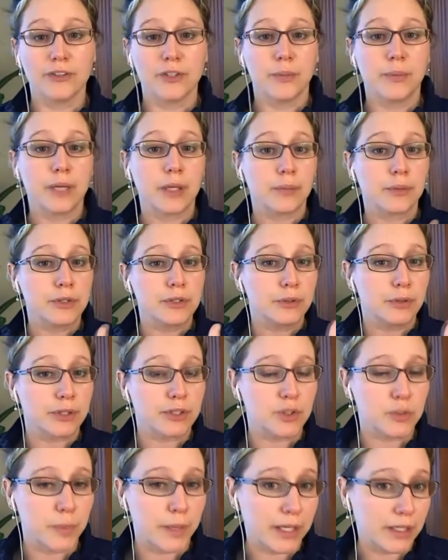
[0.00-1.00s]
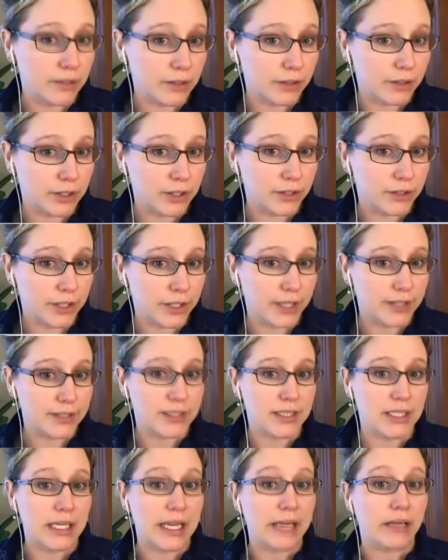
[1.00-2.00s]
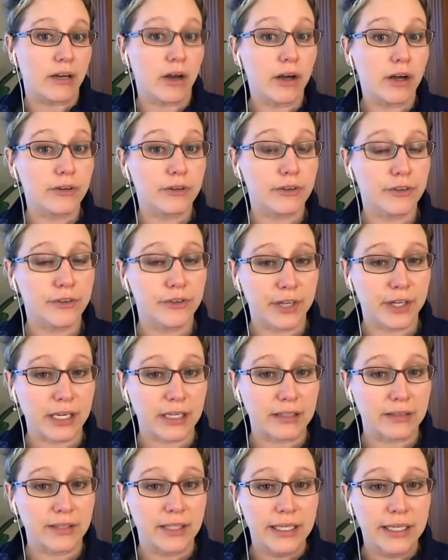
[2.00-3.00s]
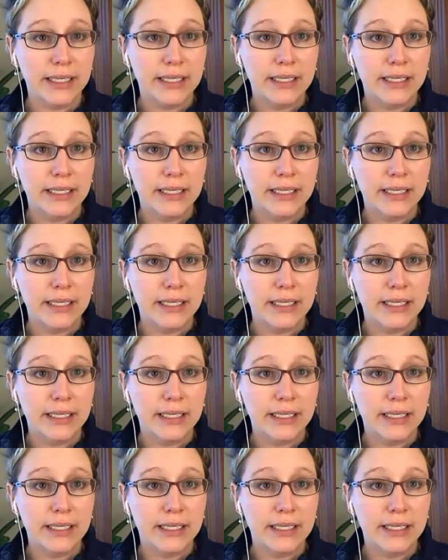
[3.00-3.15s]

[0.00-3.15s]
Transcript: to be able to expand our curiosity and understand,